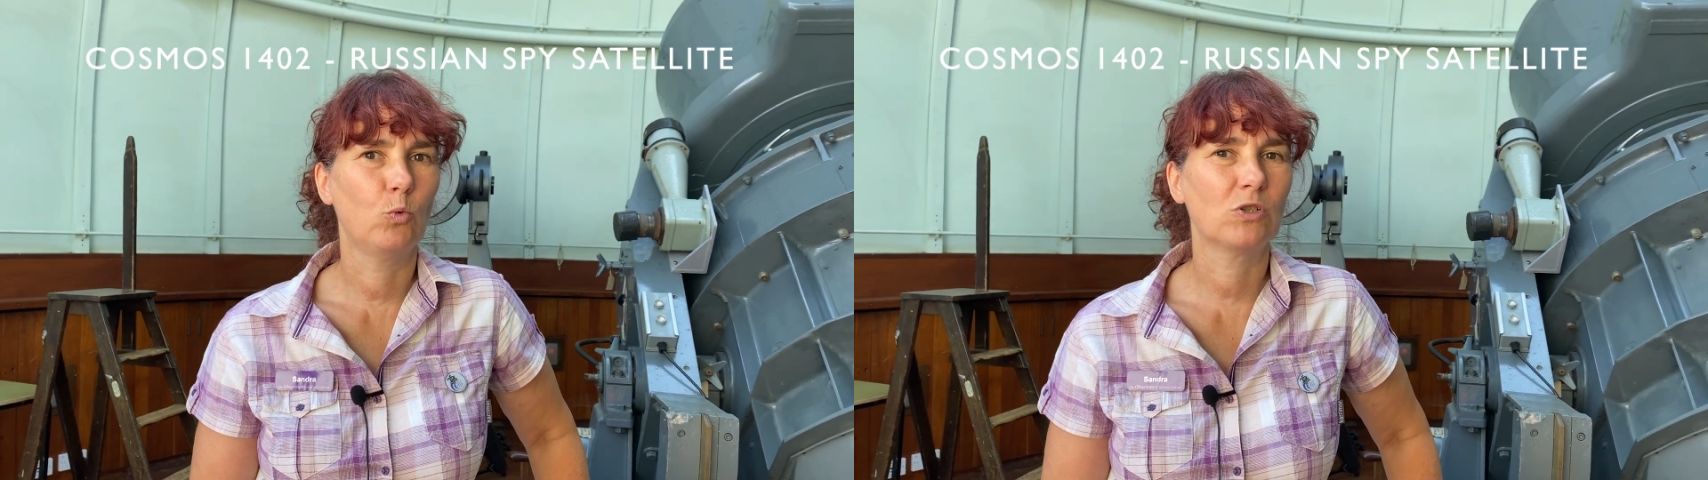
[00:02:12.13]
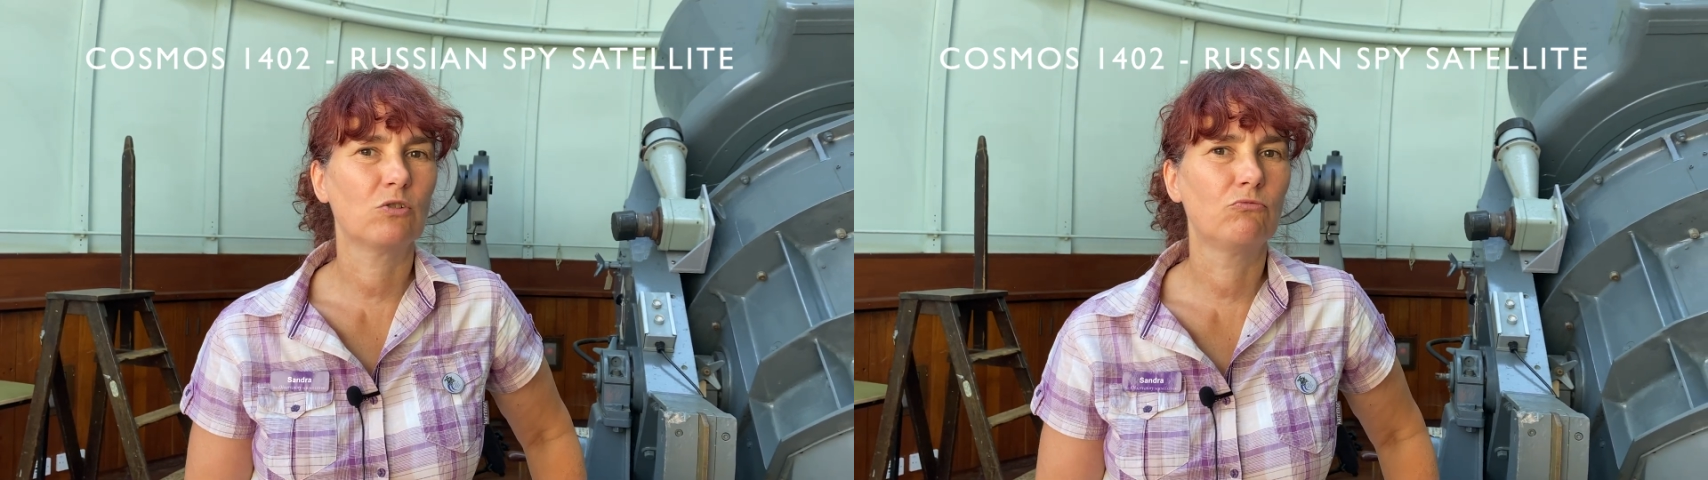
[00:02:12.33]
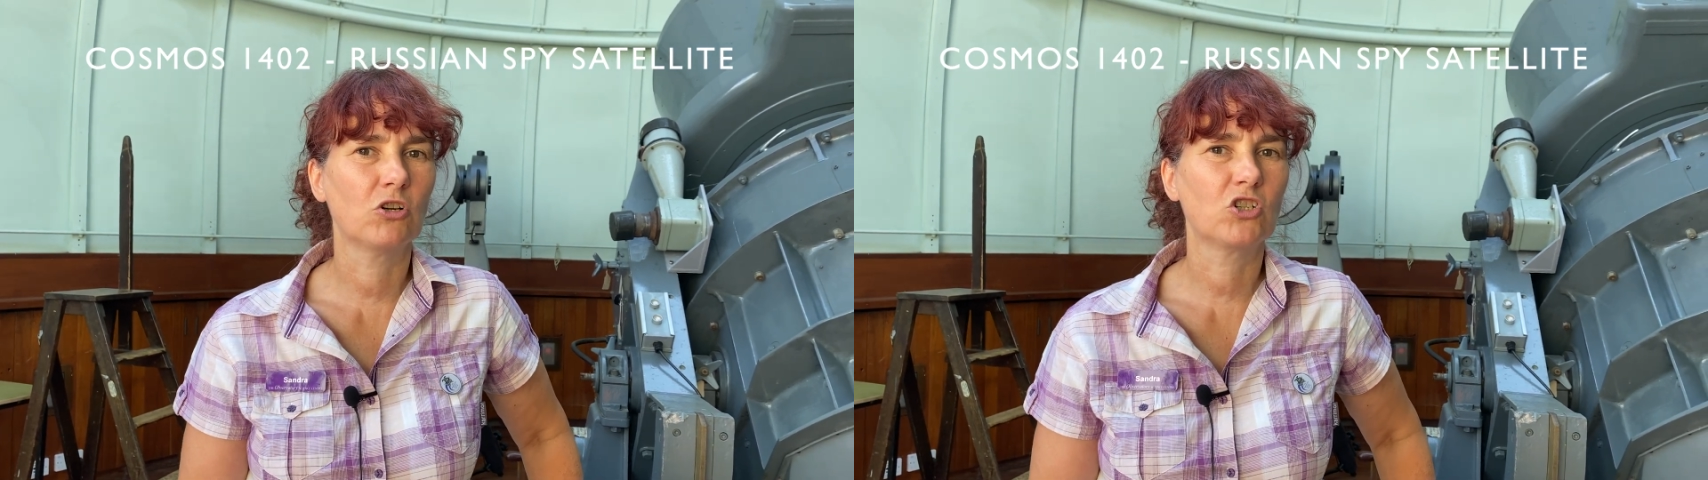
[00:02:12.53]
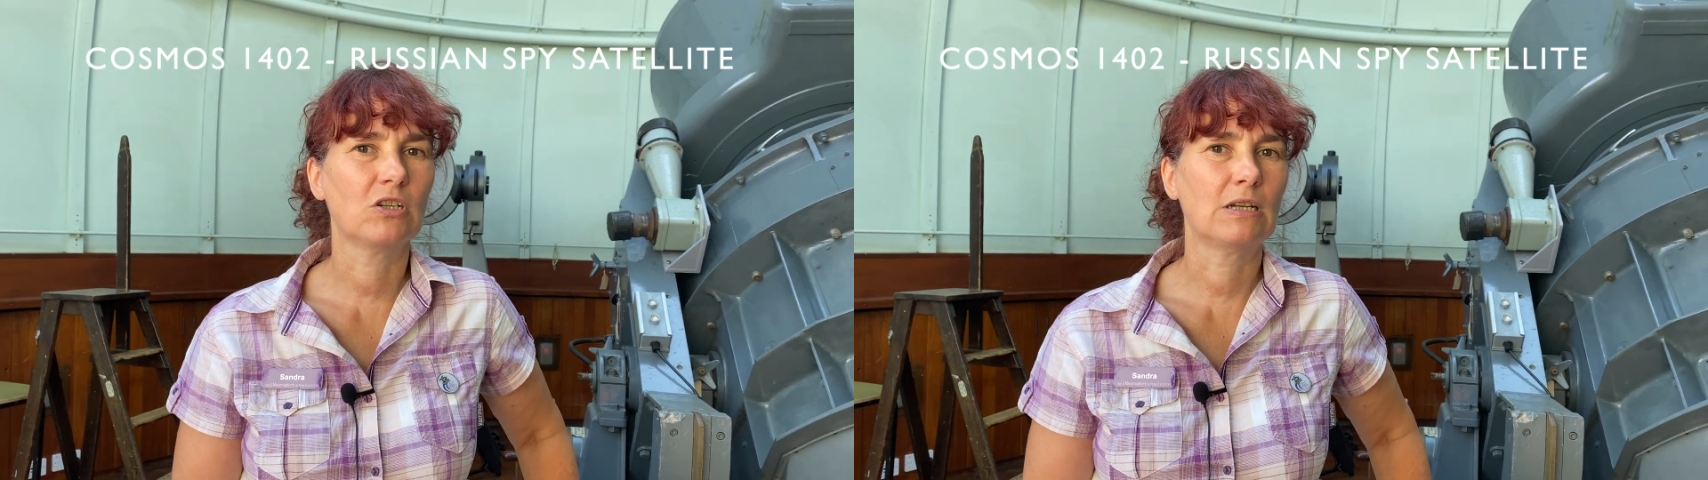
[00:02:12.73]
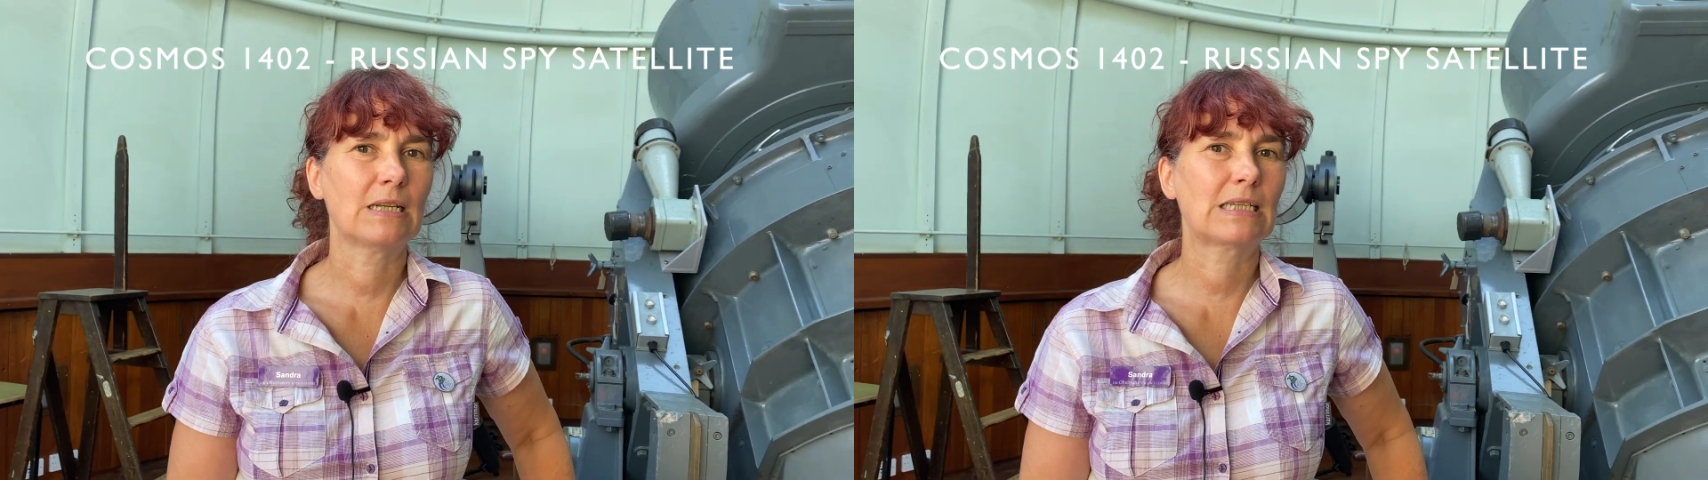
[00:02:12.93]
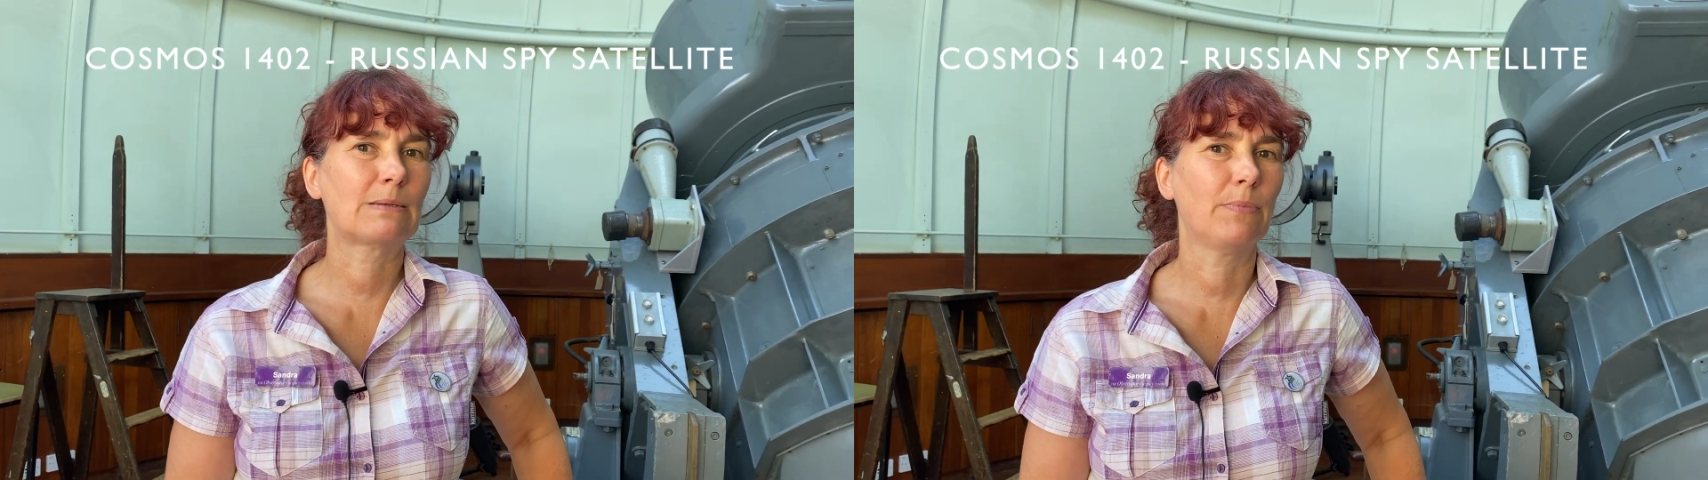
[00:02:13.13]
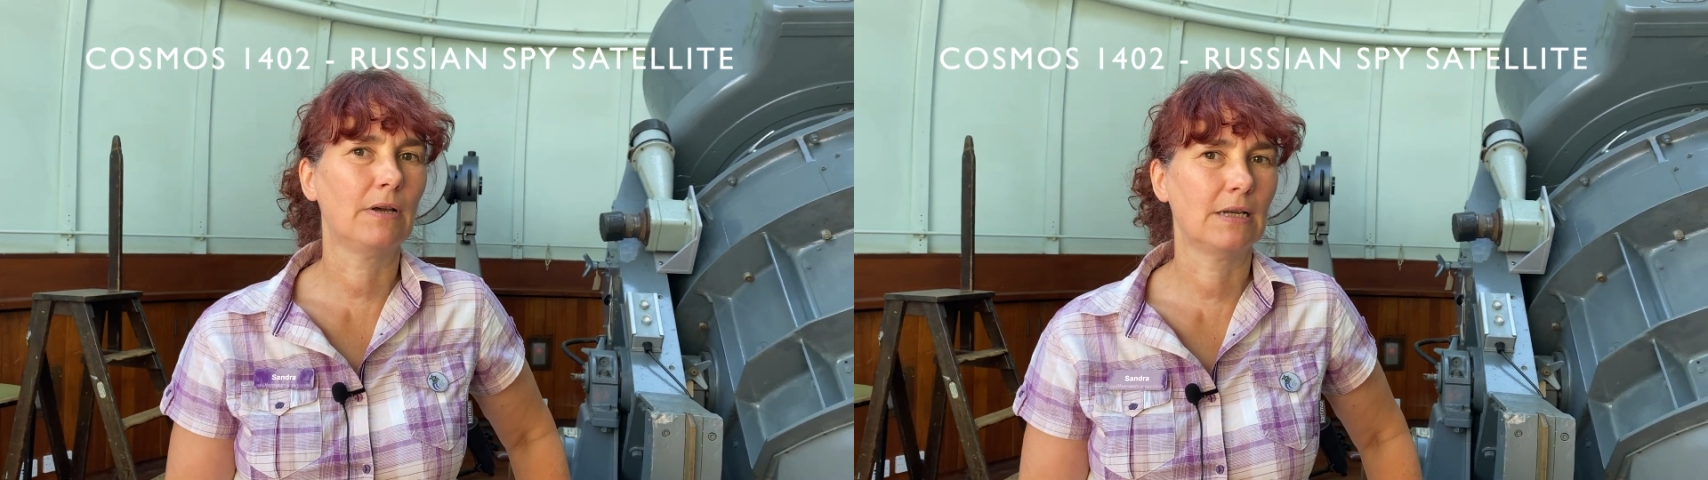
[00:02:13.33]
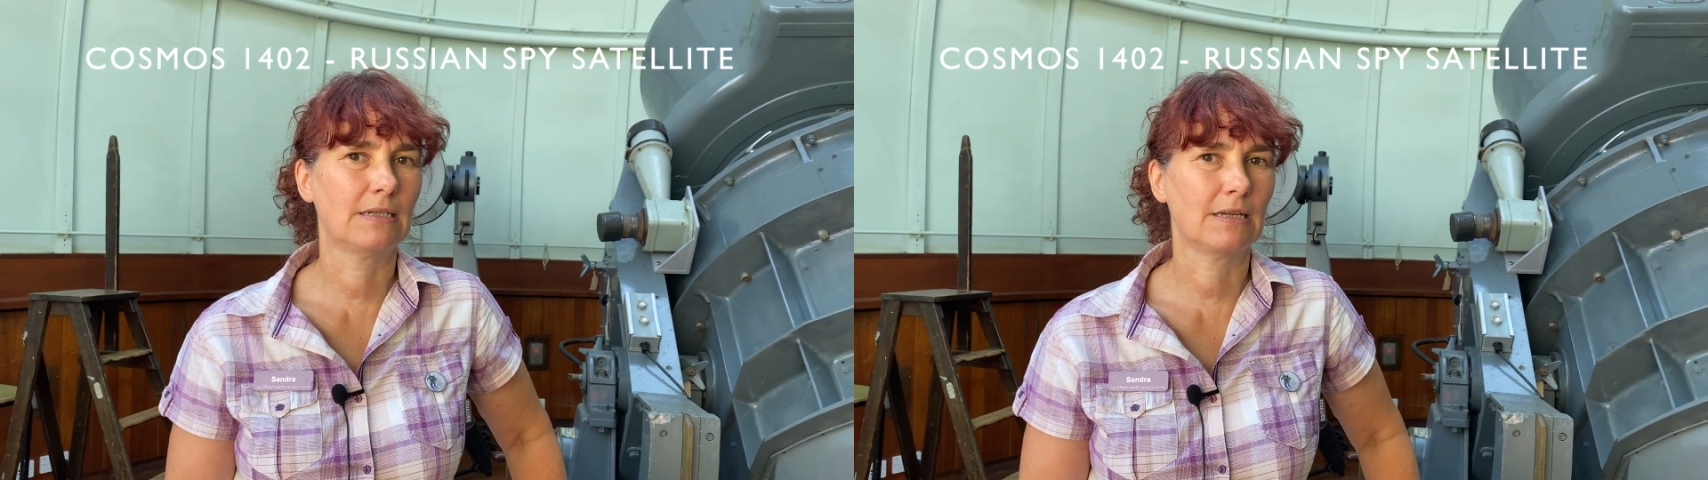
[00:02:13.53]
was a Russian
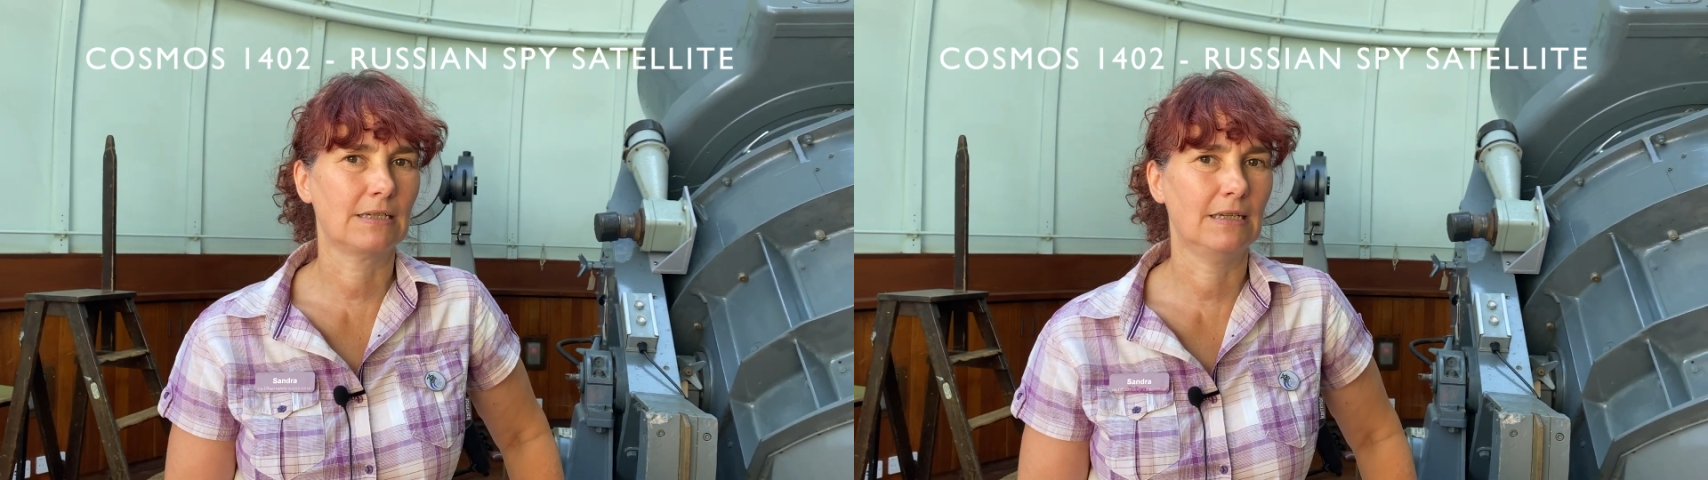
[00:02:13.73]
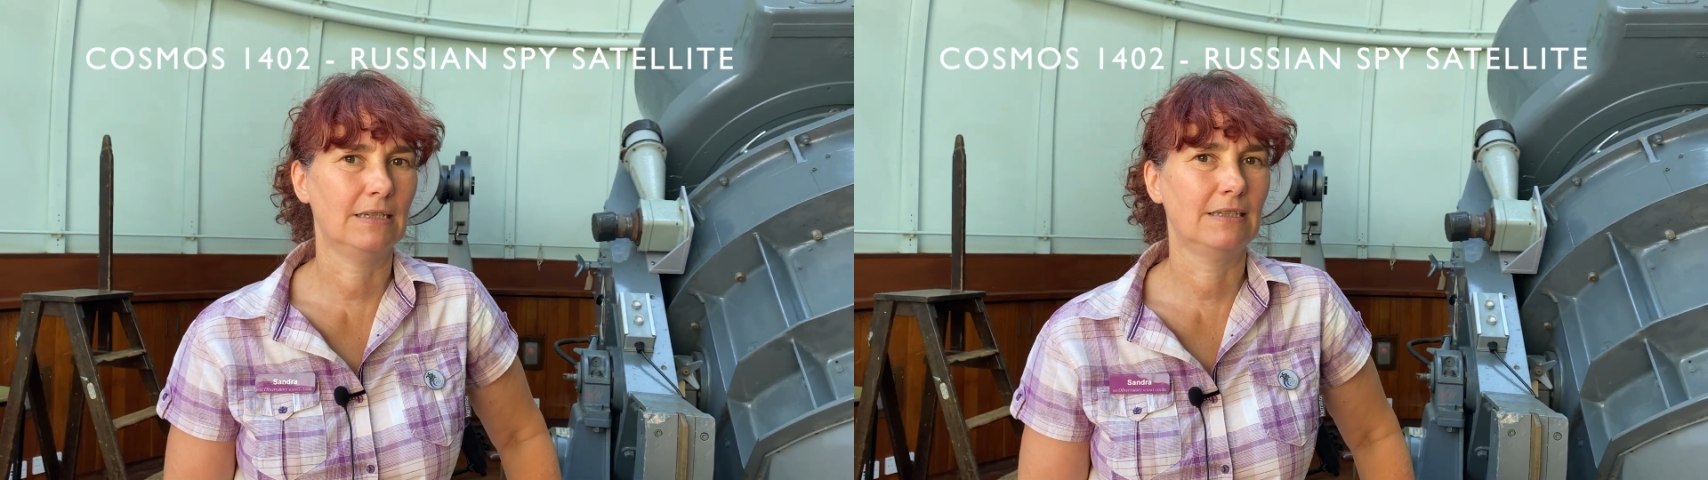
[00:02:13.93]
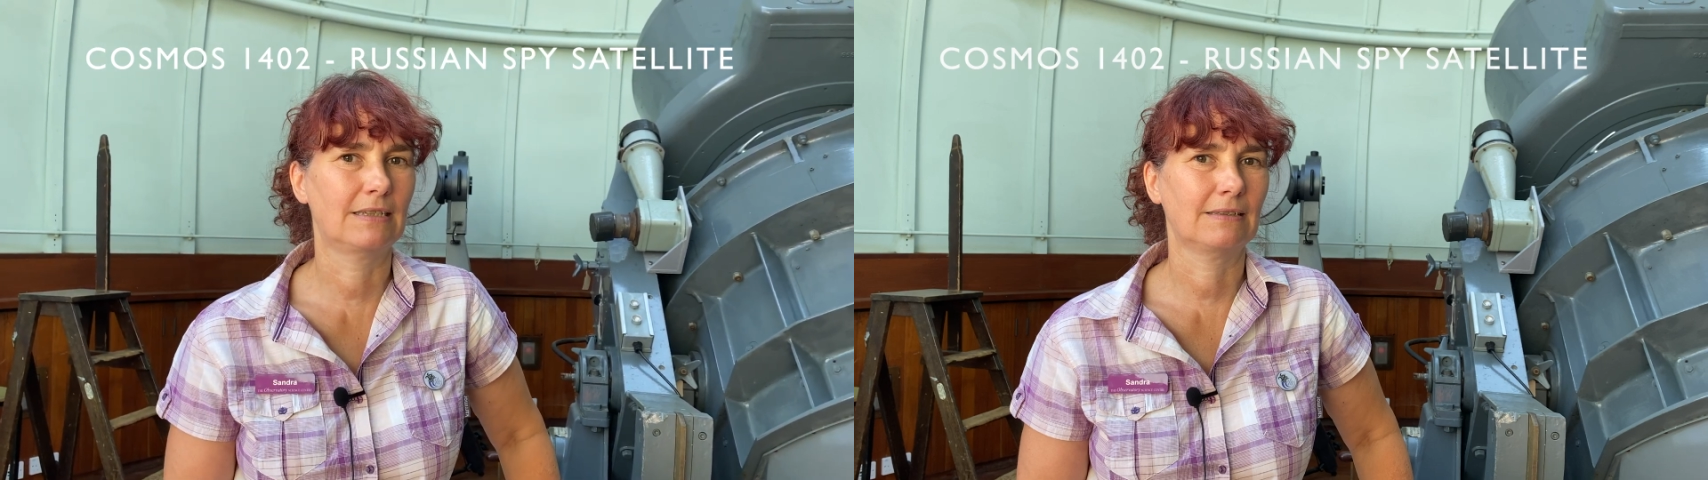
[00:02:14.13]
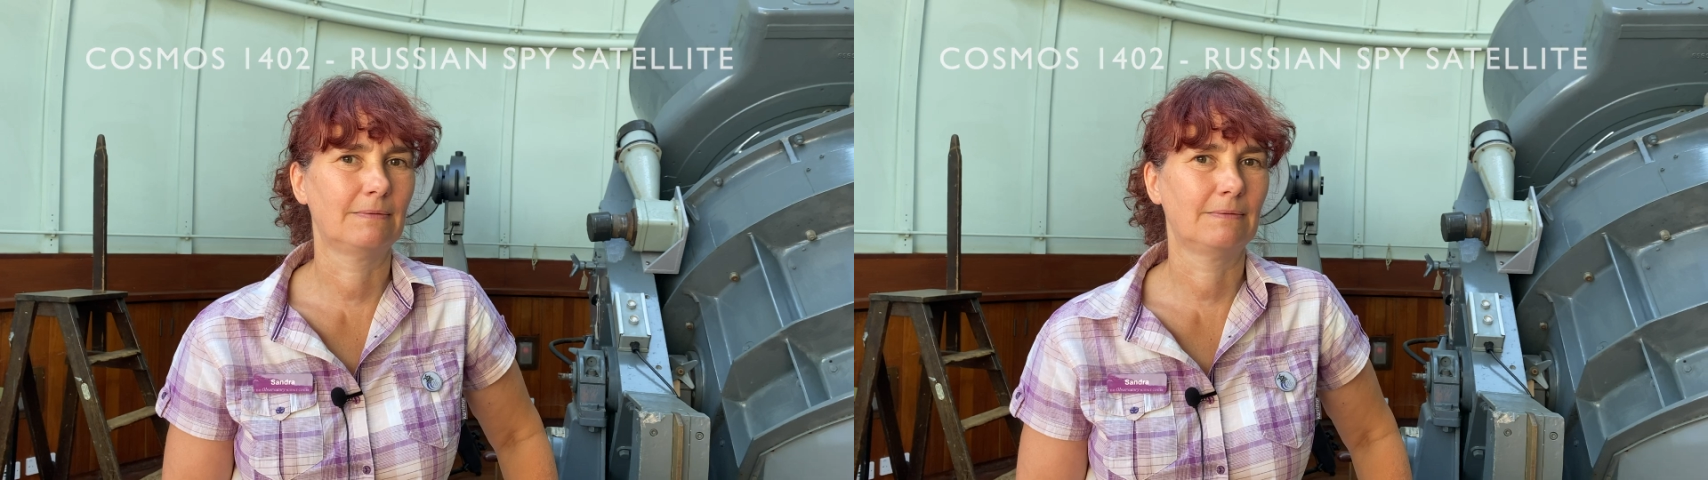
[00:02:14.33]
spy satellite.